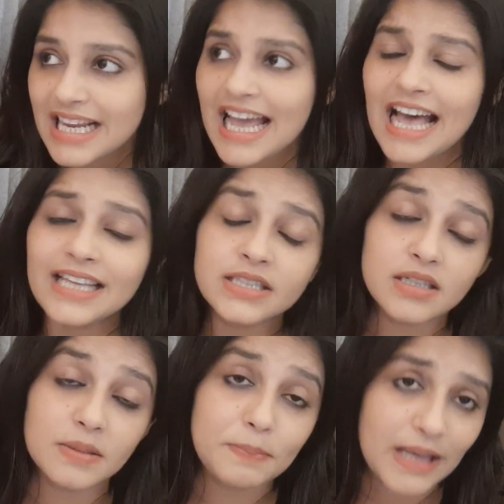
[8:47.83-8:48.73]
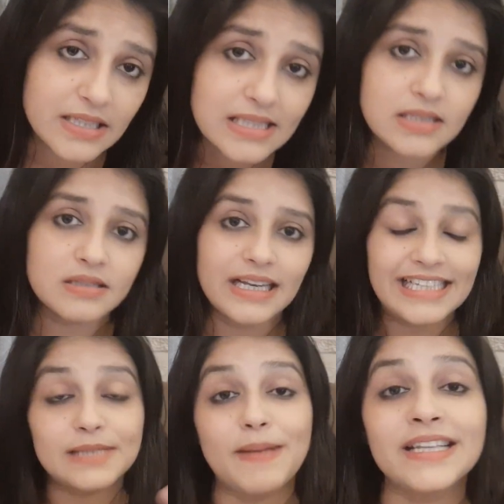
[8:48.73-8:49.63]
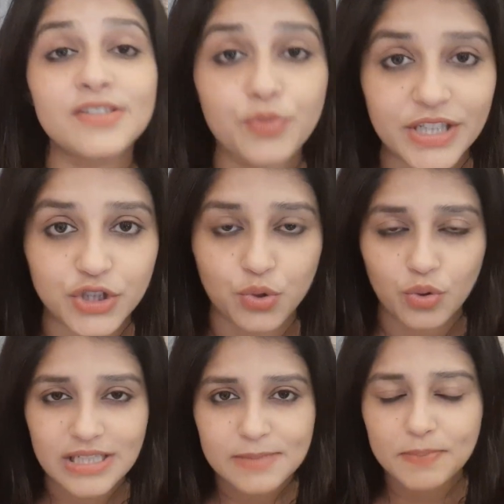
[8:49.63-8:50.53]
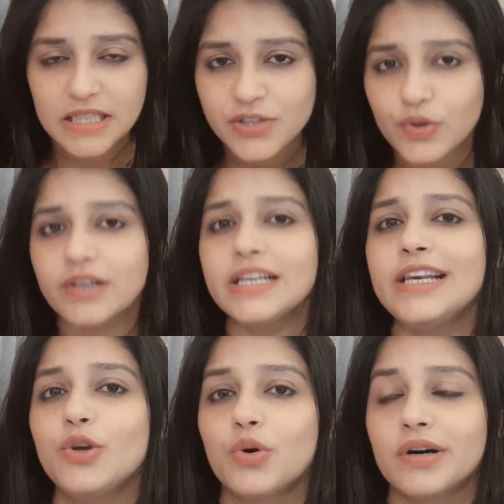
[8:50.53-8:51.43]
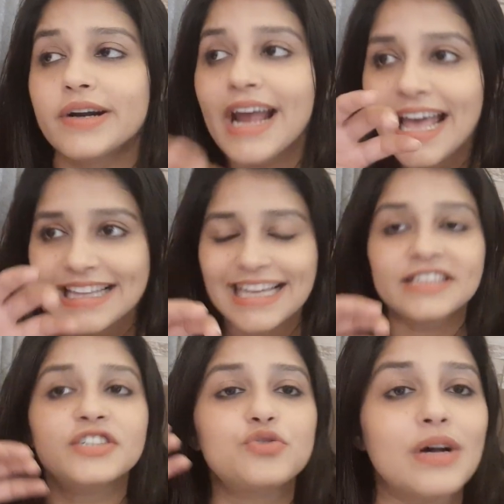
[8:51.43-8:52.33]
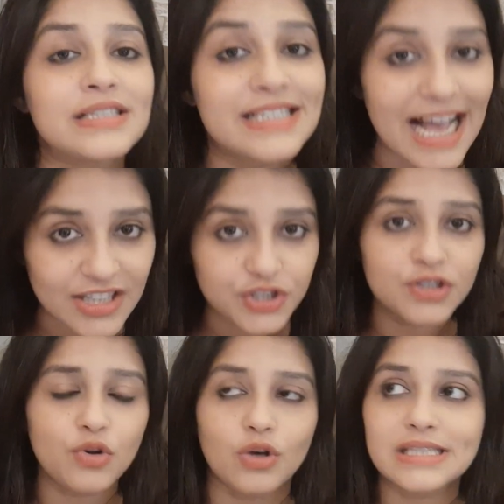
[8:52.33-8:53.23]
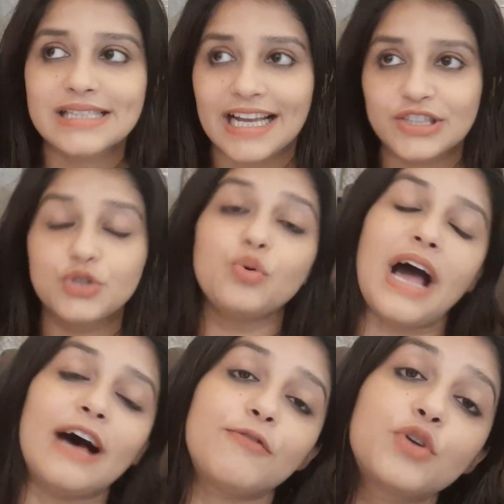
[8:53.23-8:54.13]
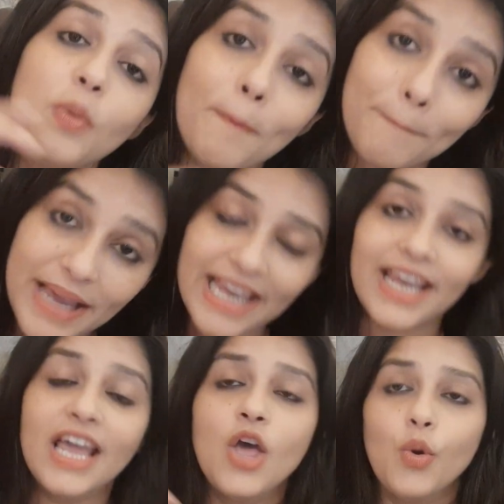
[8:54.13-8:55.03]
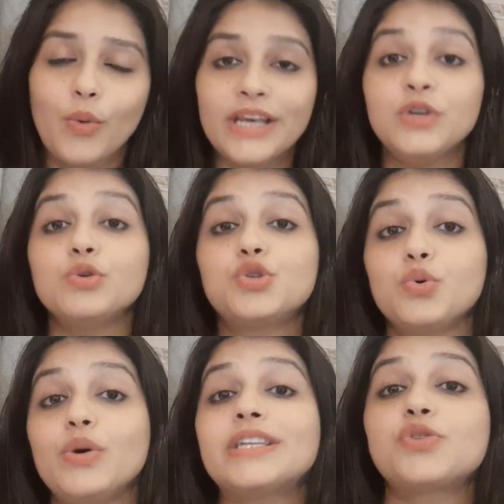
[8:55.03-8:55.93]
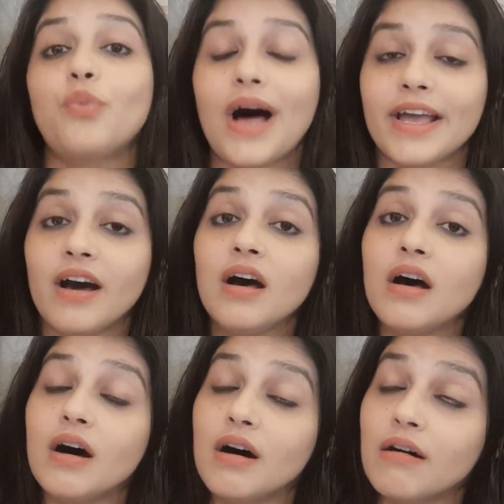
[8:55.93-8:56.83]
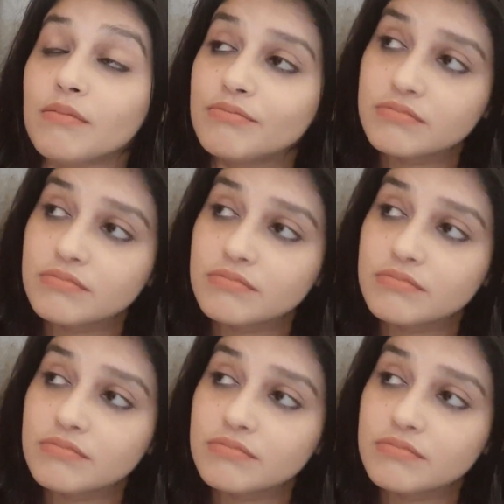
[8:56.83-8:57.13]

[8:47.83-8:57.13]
And plus the expense ratio is particularly lower than the transaction costs that you have to pay when you do it via